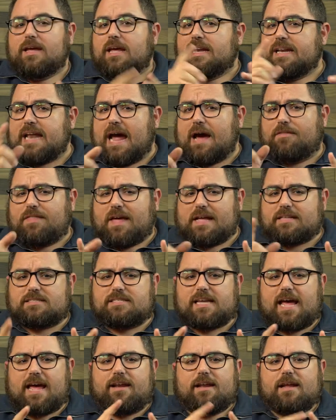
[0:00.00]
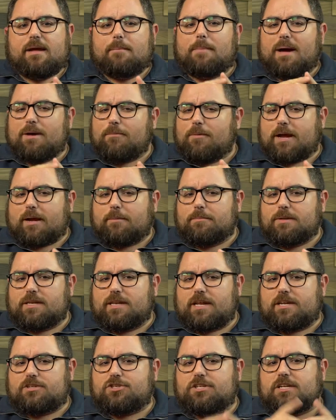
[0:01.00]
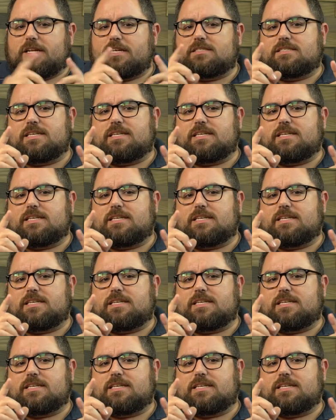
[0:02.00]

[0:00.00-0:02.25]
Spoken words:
Now, that said, my recommendation is